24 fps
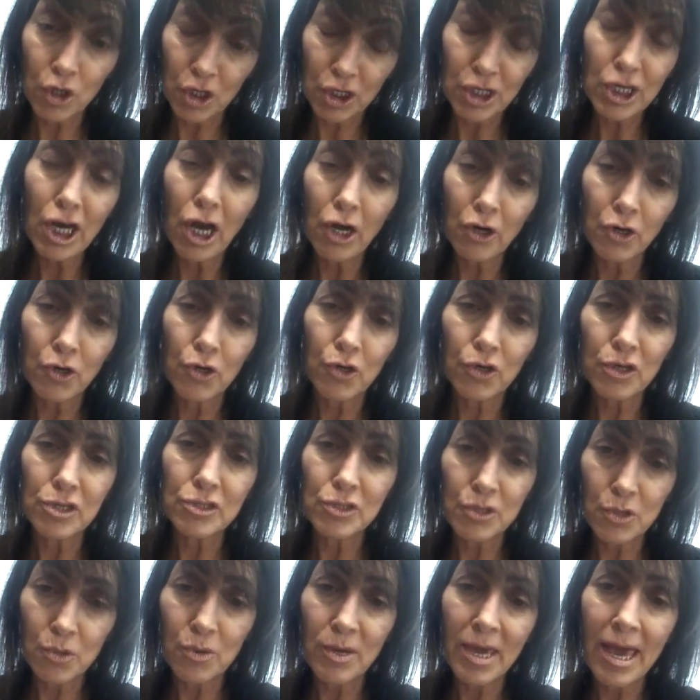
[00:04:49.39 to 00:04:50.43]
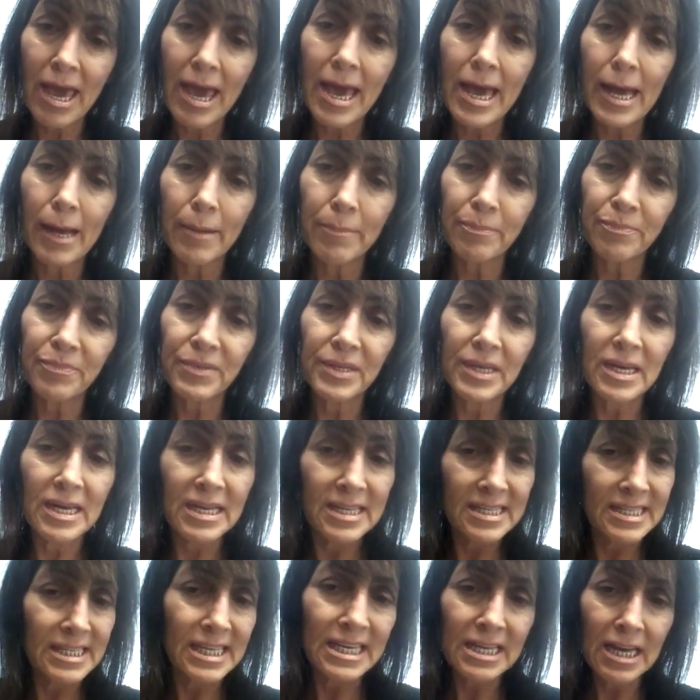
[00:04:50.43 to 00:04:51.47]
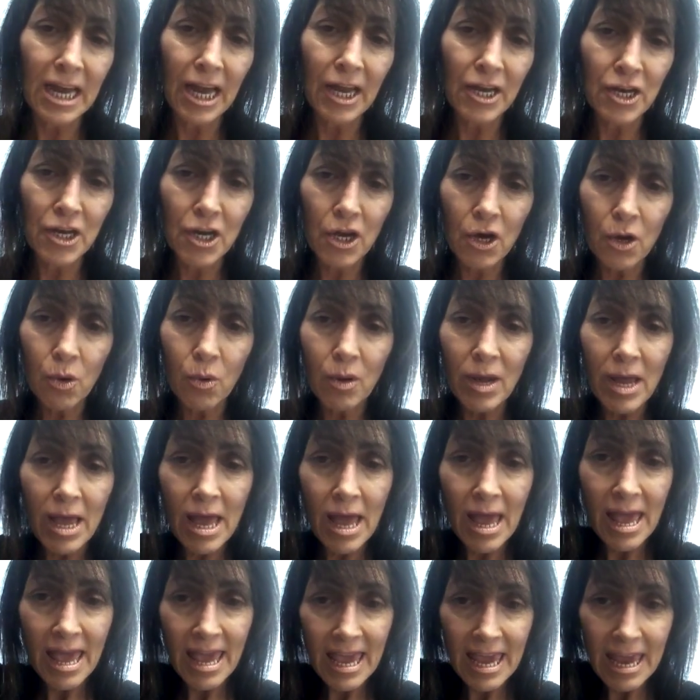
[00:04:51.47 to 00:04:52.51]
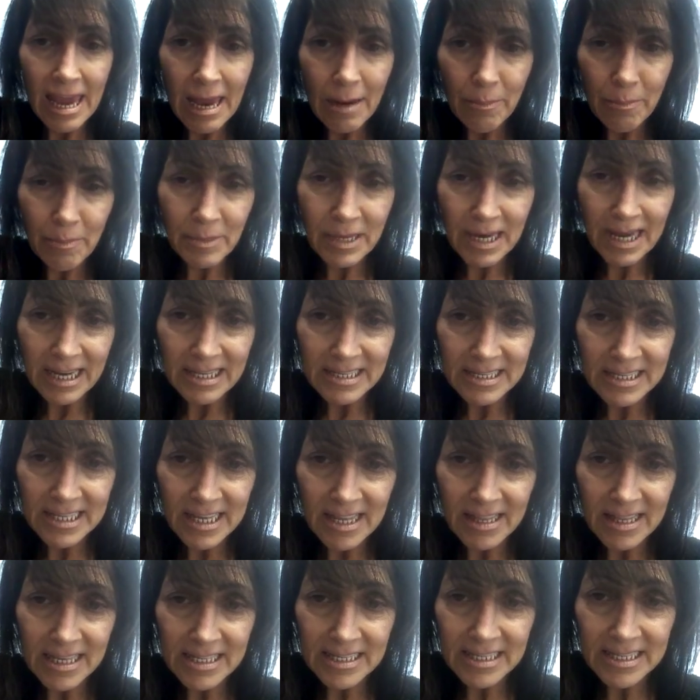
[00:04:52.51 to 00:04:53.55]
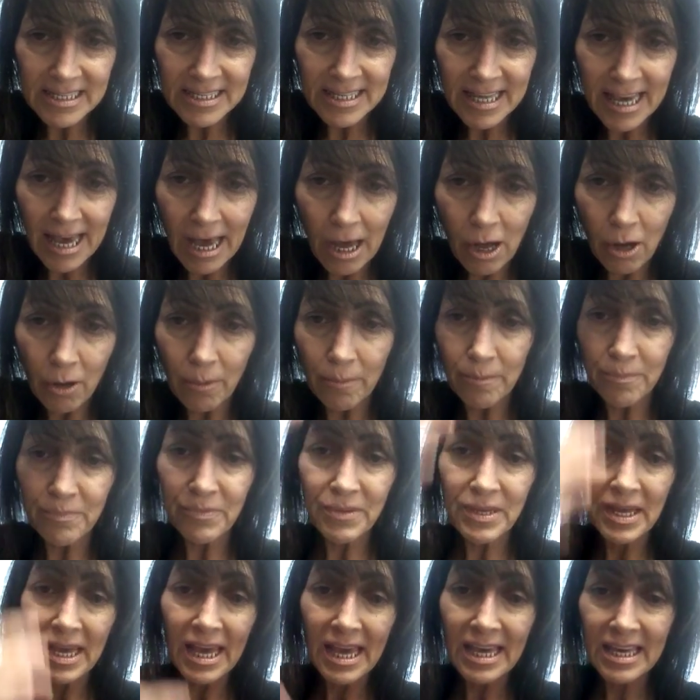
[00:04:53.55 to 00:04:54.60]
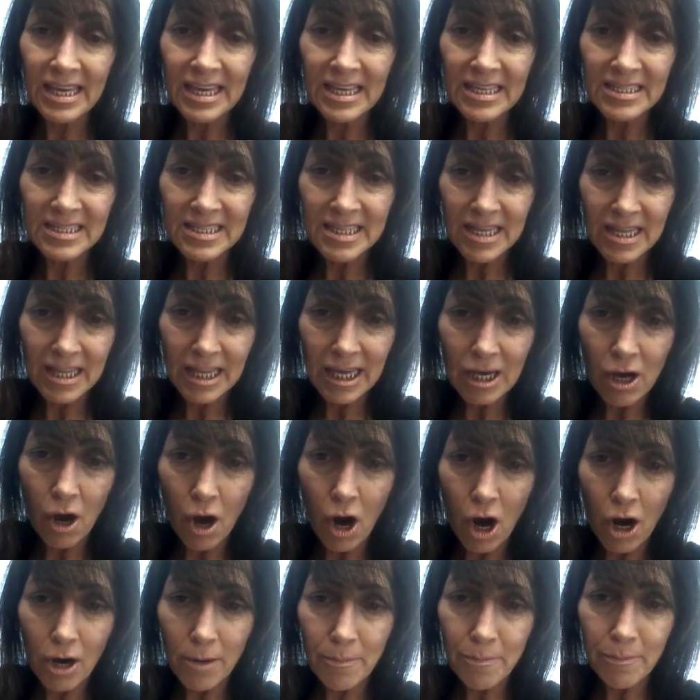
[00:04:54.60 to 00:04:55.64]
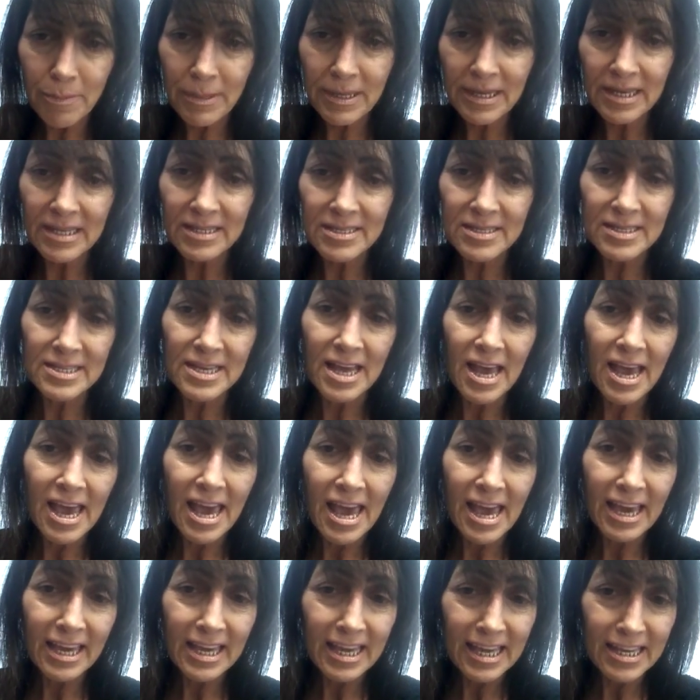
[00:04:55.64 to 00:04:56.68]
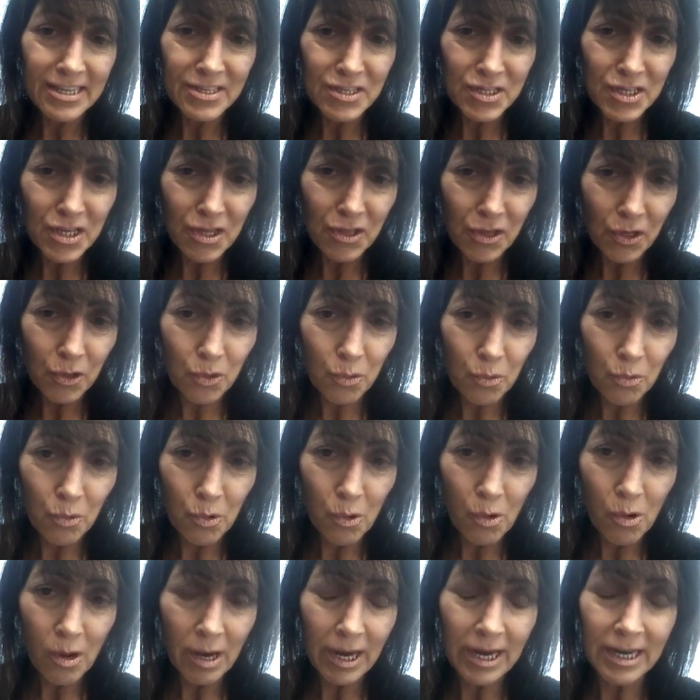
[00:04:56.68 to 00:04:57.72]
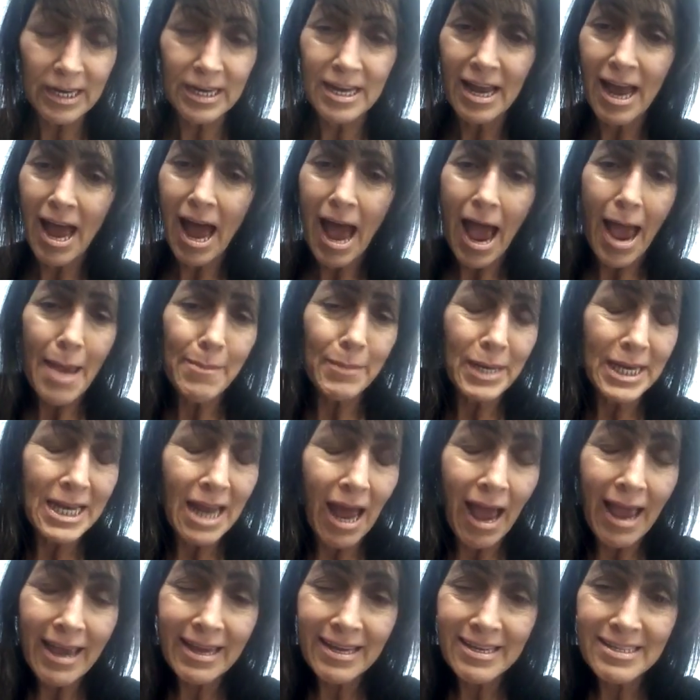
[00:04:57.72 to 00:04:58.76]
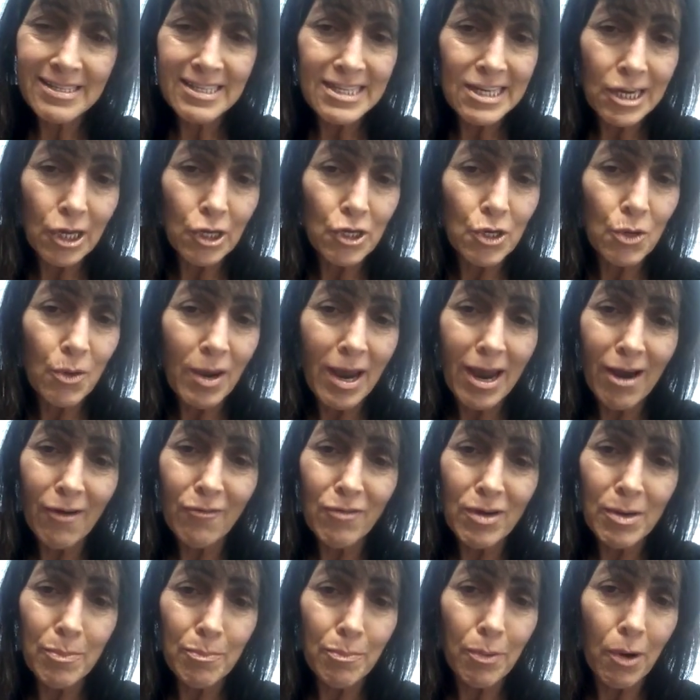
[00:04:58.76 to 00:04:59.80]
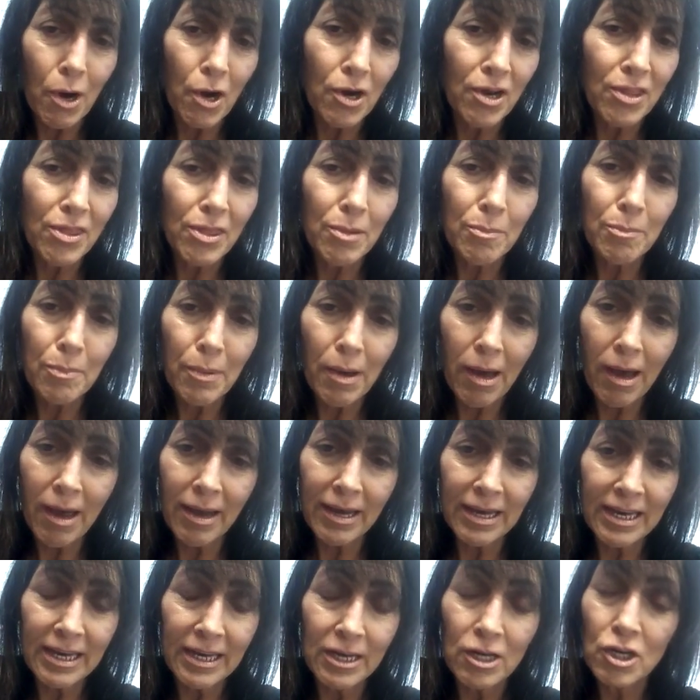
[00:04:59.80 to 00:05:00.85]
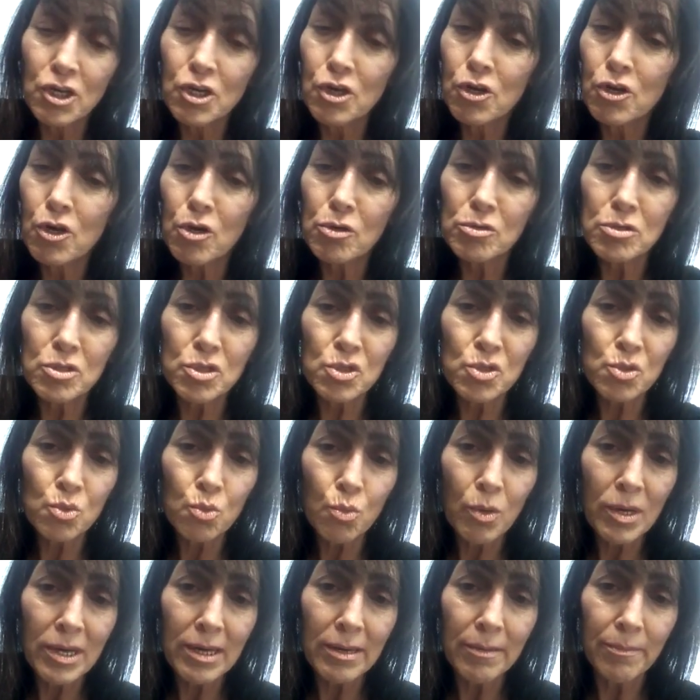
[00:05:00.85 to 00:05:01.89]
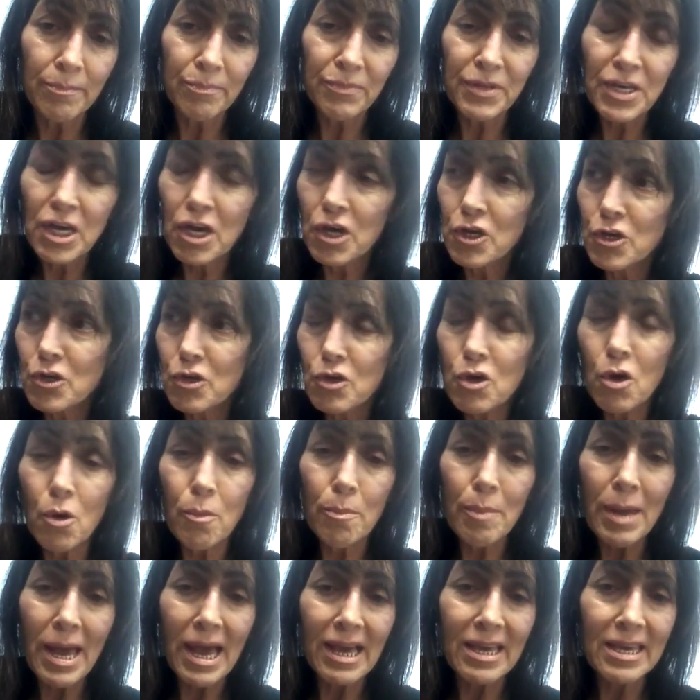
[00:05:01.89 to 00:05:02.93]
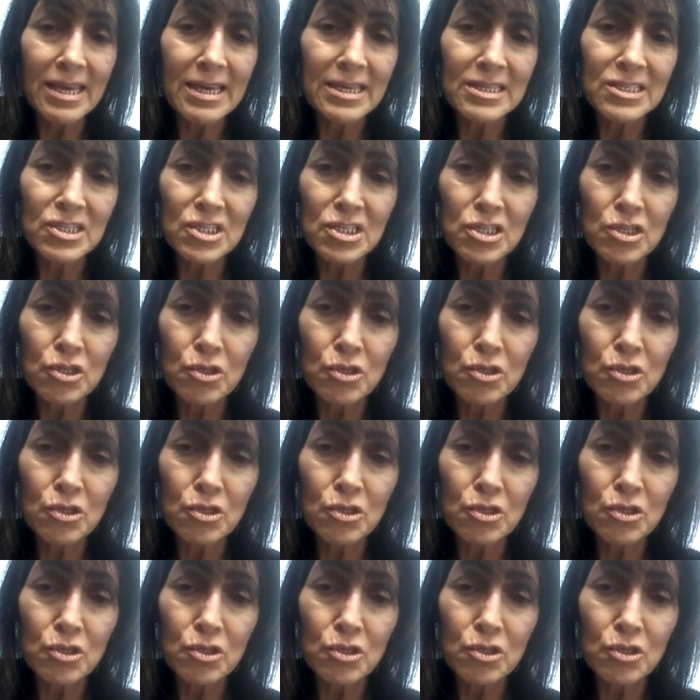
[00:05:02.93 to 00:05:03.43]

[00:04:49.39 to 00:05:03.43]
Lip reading: young girls who camp did not know. It gets in the scalp. It gets in the armpits. It gets in the groin. I mean, I could tell you every part of the body. You go swim. You go back east